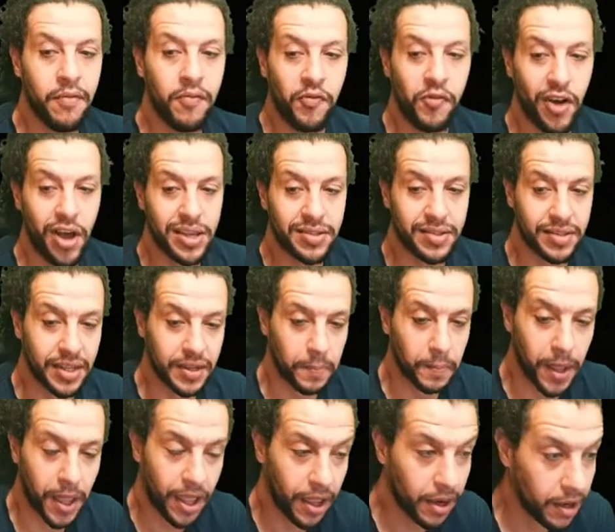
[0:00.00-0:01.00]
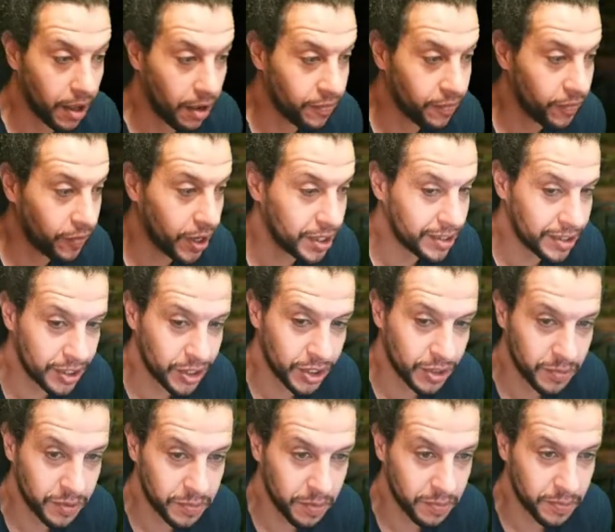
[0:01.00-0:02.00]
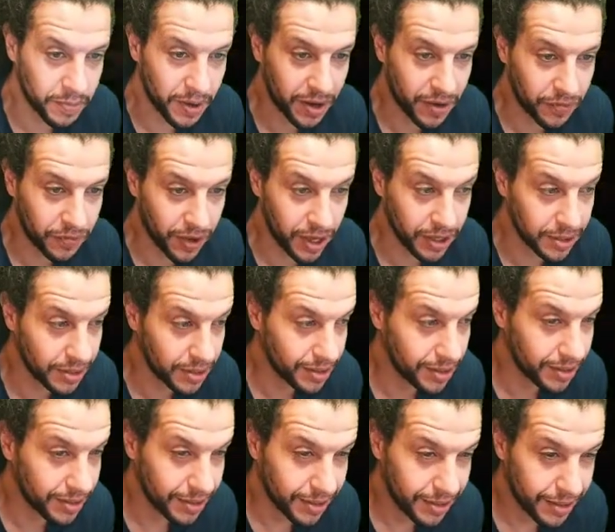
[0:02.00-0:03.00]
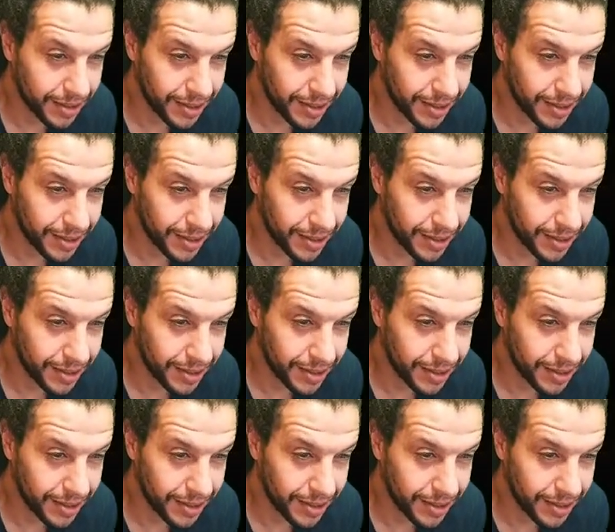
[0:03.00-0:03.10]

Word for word: I'm fasting, man. I'm fasting. Don't make me break fast.